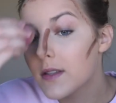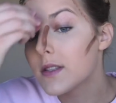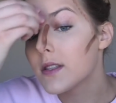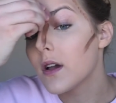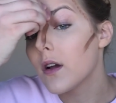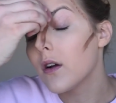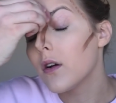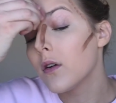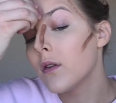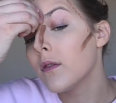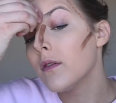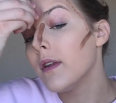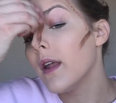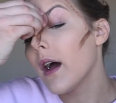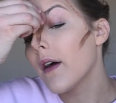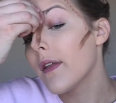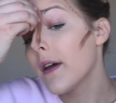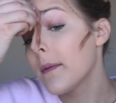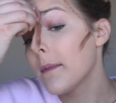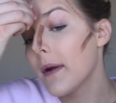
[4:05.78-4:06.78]
So
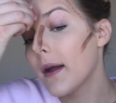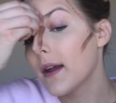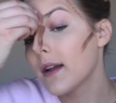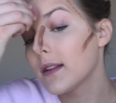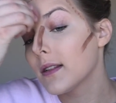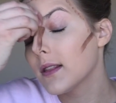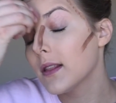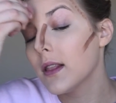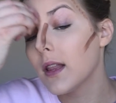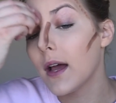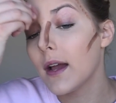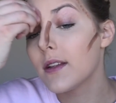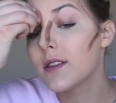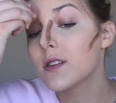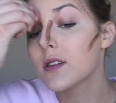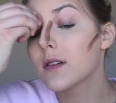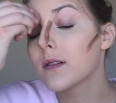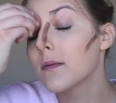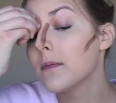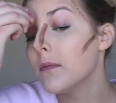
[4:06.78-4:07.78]
now that my
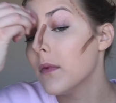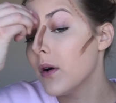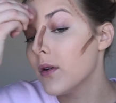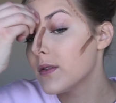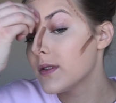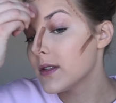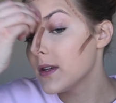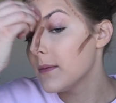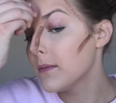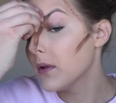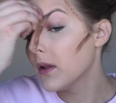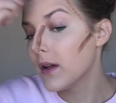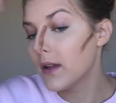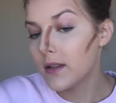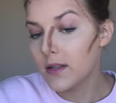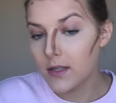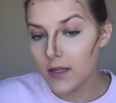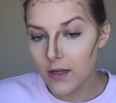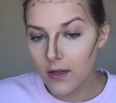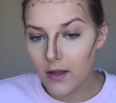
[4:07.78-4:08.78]
lights are mostly
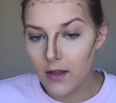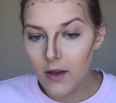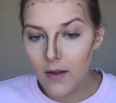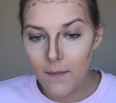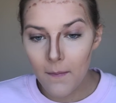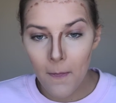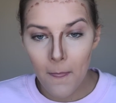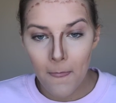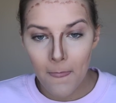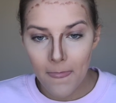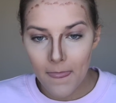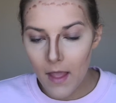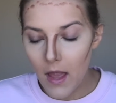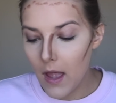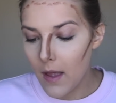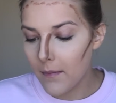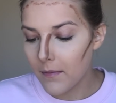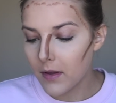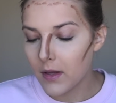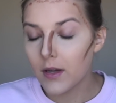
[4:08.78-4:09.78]
blended,
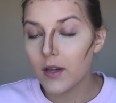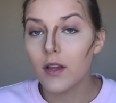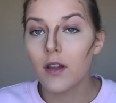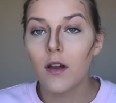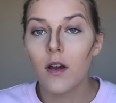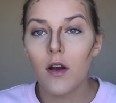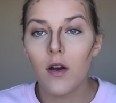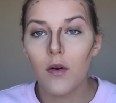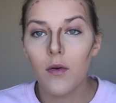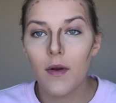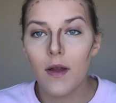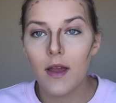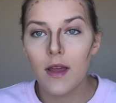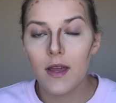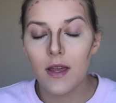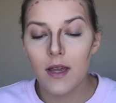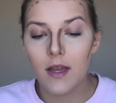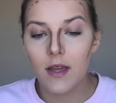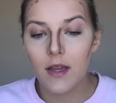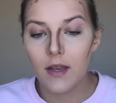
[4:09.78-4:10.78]
I'm gonna go
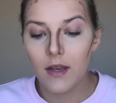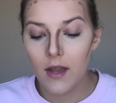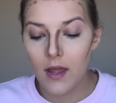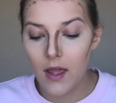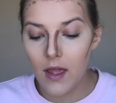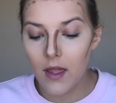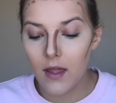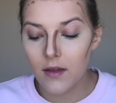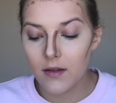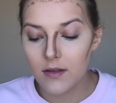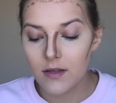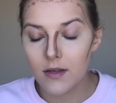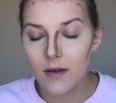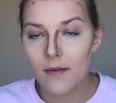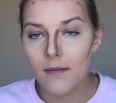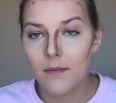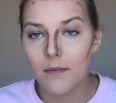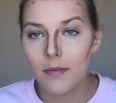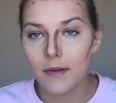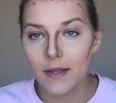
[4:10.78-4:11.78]
in and
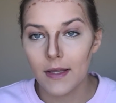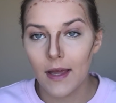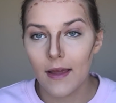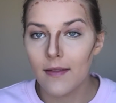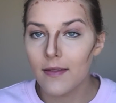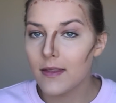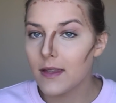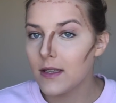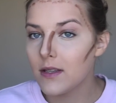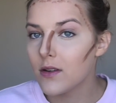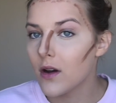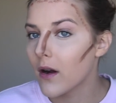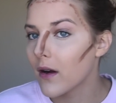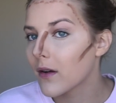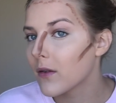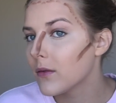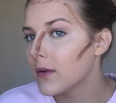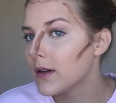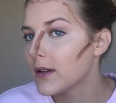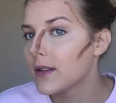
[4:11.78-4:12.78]
blend the
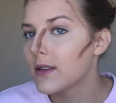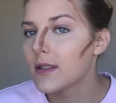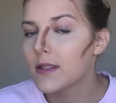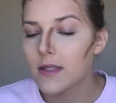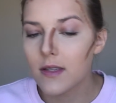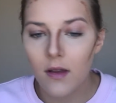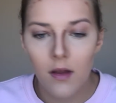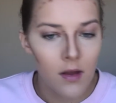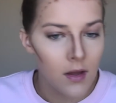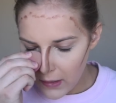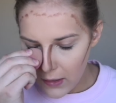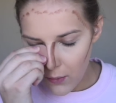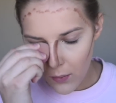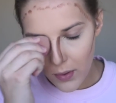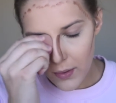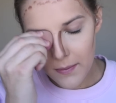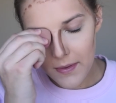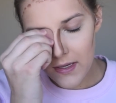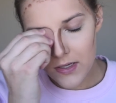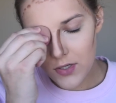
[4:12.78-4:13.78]
dark ones. You
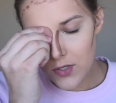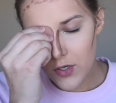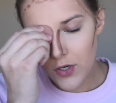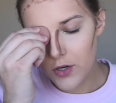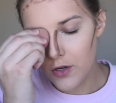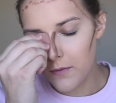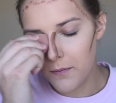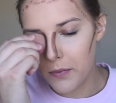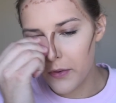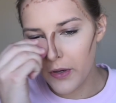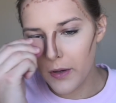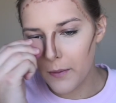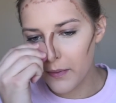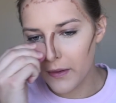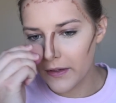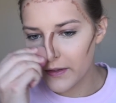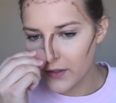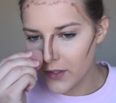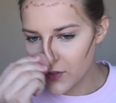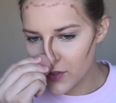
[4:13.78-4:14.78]
wanna make sure your beauty
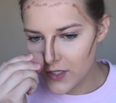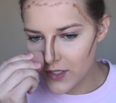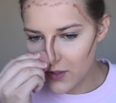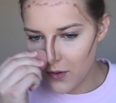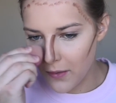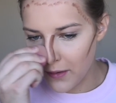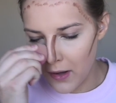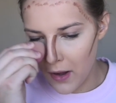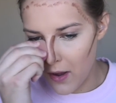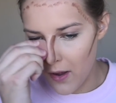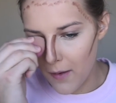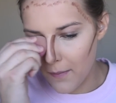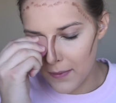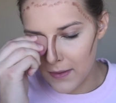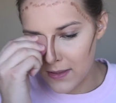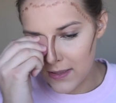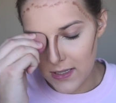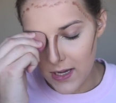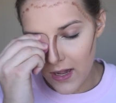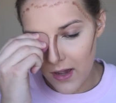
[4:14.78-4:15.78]
blender is just going up
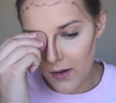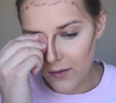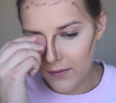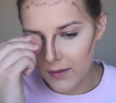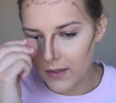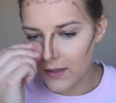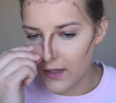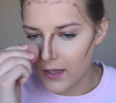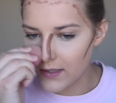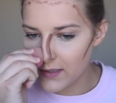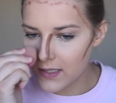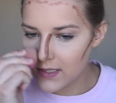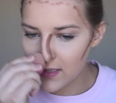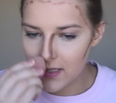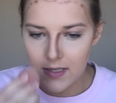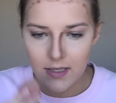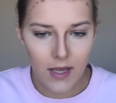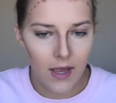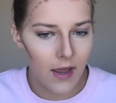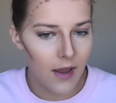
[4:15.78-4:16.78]
and down and not to the
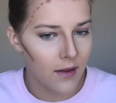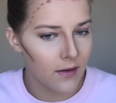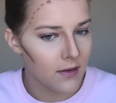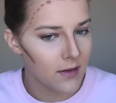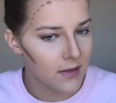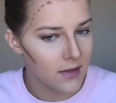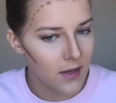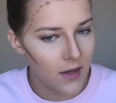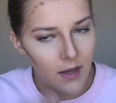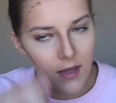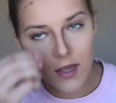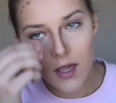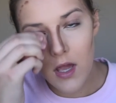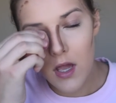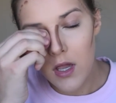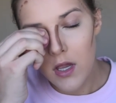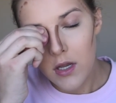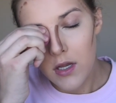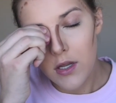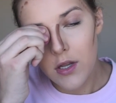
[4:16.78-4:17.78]
side because like
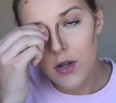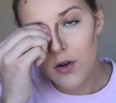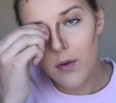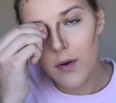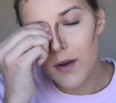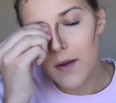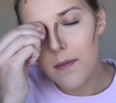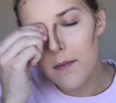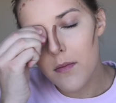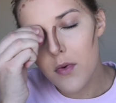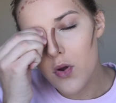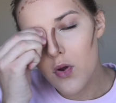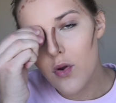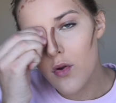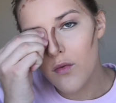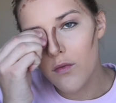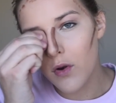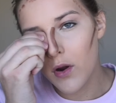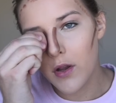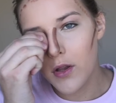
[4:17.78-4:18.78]
you don't wanna
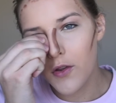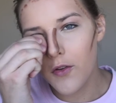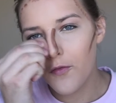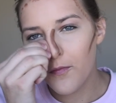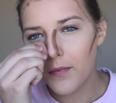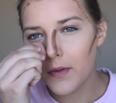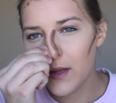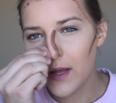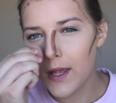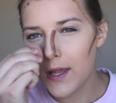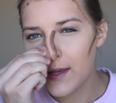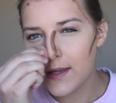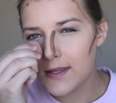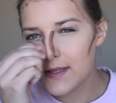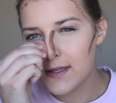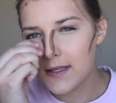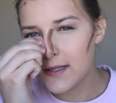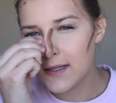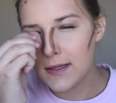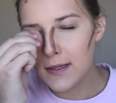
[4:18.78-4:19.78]
move where you've
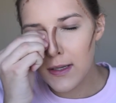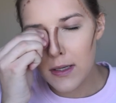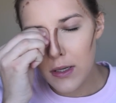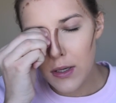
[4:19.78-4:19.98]
placed